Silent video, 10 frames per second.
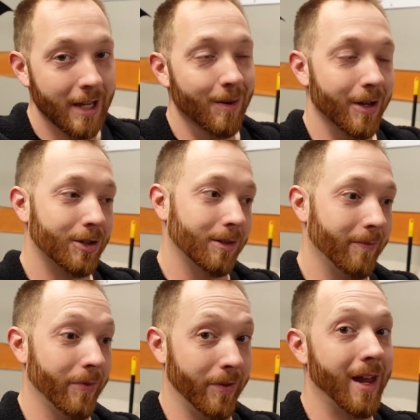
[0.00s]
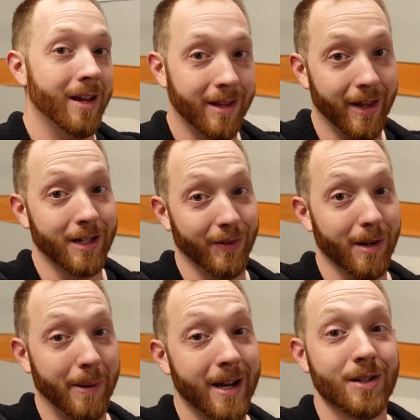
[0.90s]
which thanks for
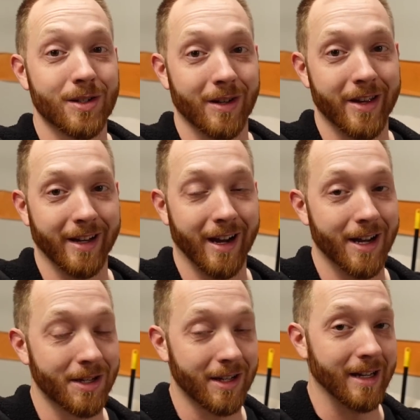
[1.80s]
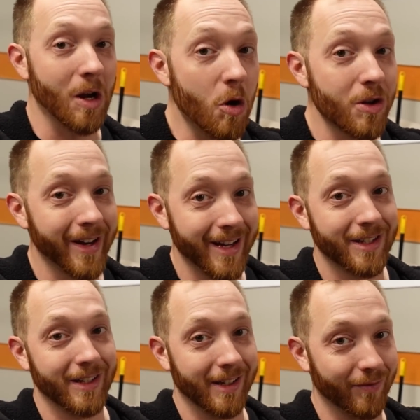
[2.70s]
your patience on that, guys, because I know you hate
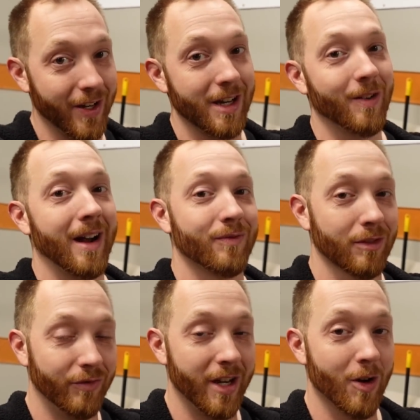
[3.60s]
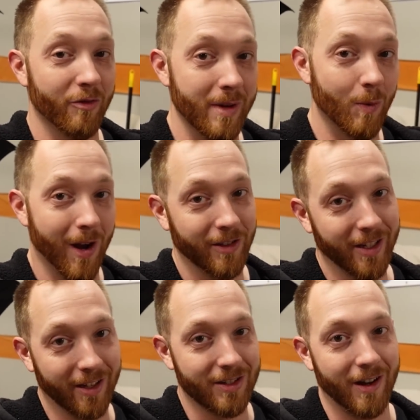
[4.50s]
seeing video after video of me
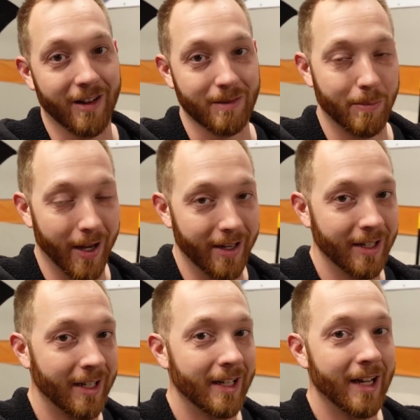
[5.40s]
welding exhaust, but